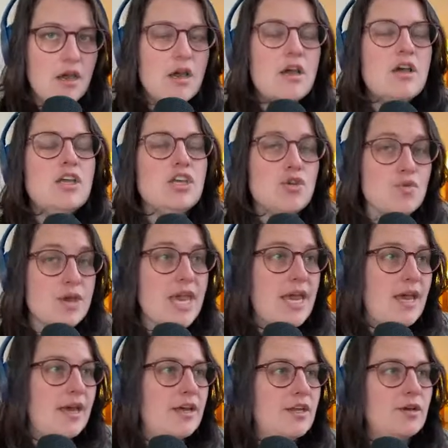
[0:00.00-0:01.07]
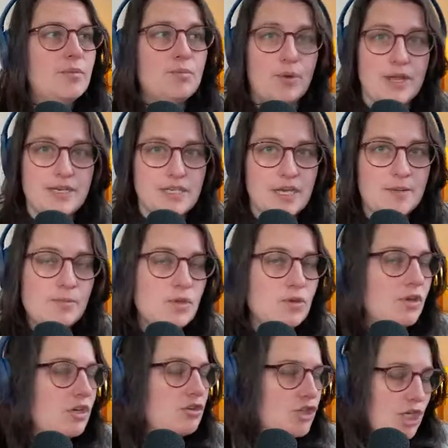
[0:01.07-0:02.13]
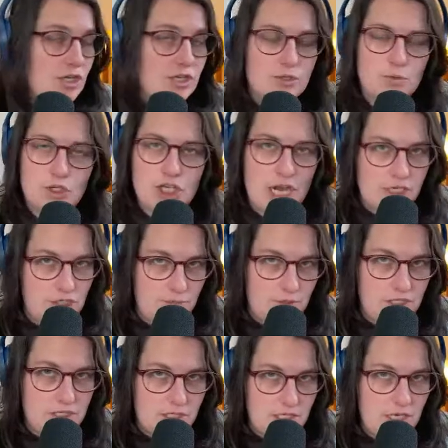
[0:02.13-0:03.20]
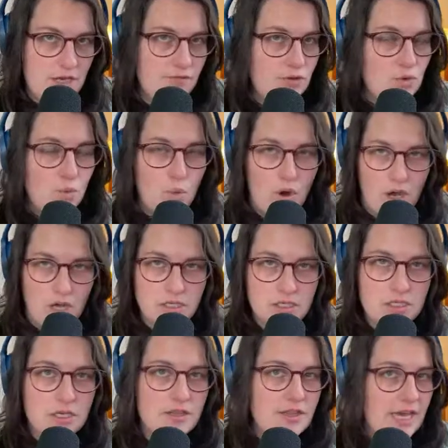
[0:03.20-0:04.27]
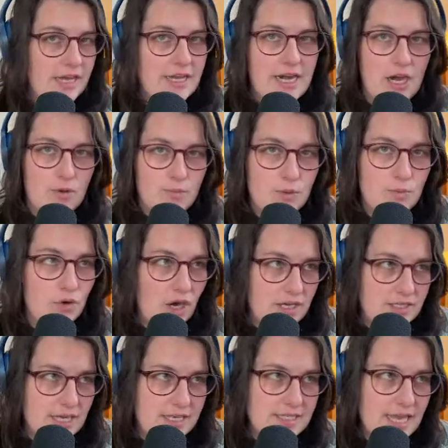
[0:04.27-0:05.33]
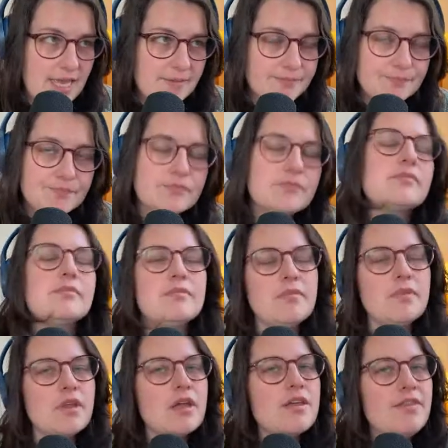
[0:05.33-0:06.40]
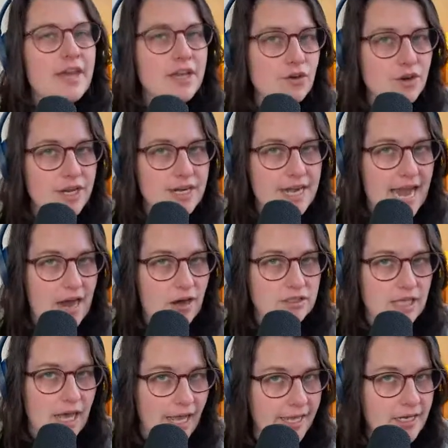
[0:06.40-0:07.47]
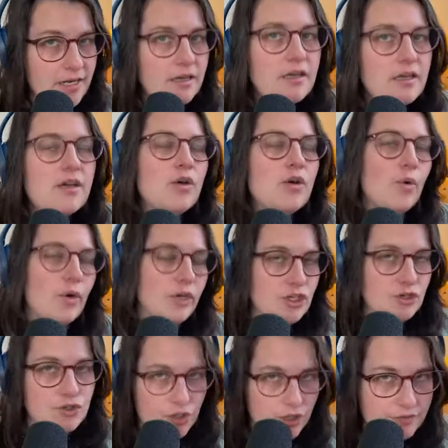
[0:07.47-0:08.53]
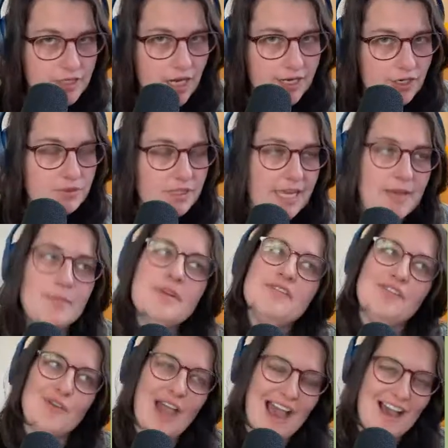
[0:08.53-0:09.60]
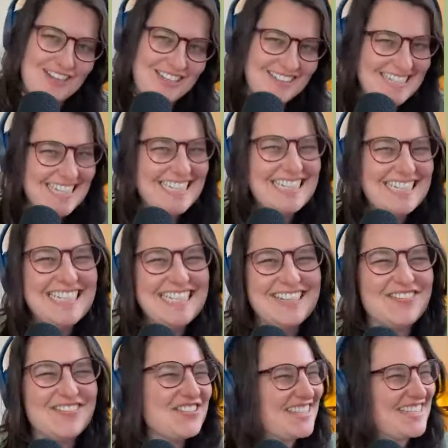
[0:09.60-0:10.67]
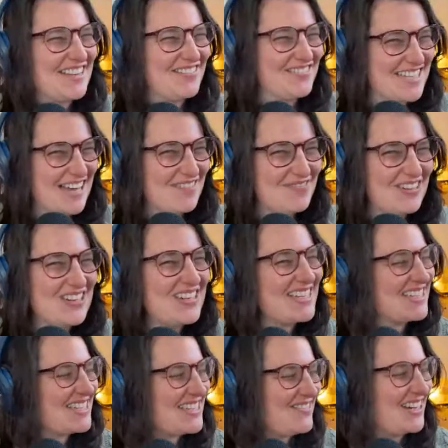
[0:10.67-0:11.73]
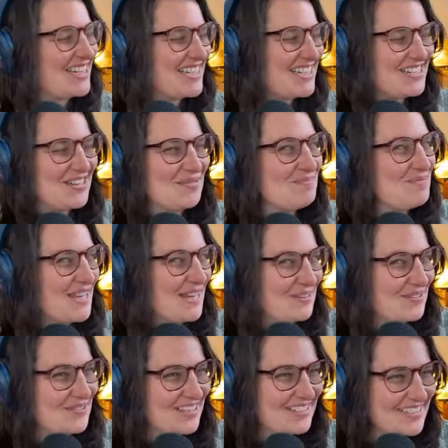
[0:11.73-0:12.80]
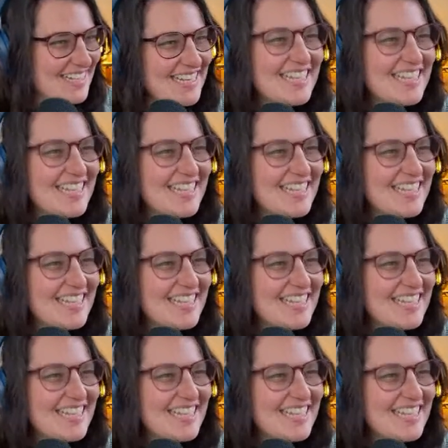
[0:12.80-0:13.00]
you can brain dump. You can share this with ChatGPT if you want. That can help you process it. Then create an outline, which you should have done in your plan. But if you haven't, if you skipped that part because you wanted to do your plan quickly,